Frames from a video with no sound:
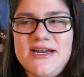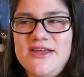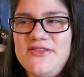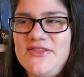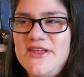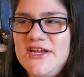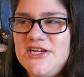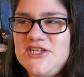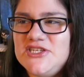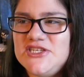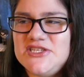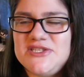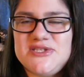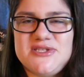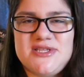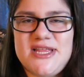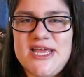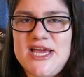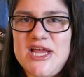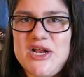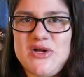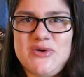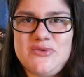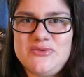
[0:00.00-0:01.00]
and they
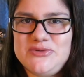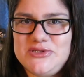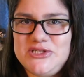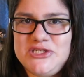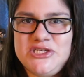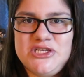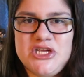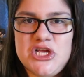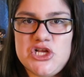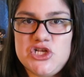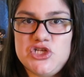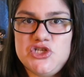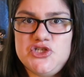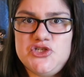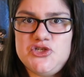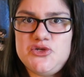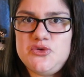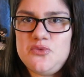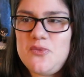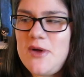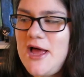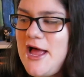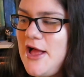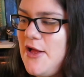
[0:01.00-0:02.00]
don't do
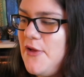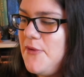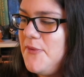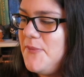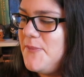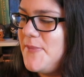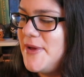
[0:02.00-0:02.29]
well,